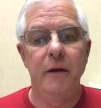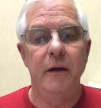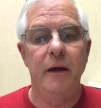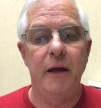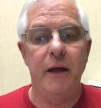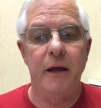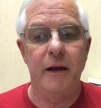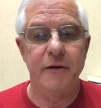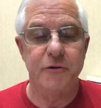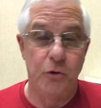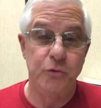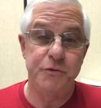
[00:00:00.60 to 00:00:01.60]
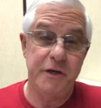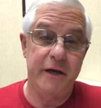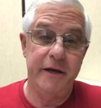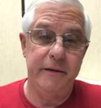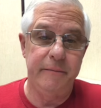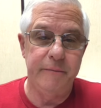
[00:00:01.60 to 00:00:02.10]
And I told you
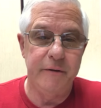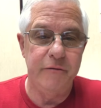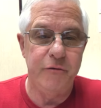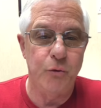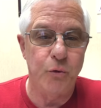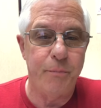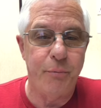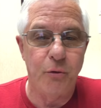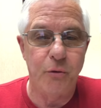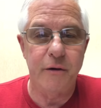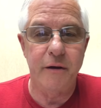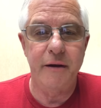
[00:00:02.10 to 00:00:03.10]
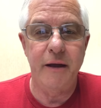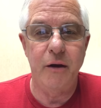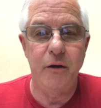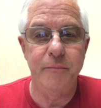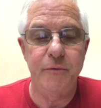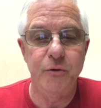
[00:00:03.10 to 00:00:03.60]
I'd give you a report on how
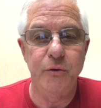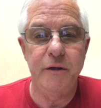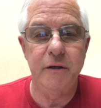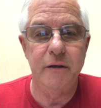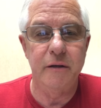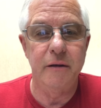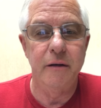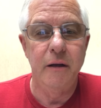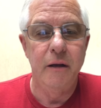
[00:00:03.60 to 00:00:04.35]
I'm doing. And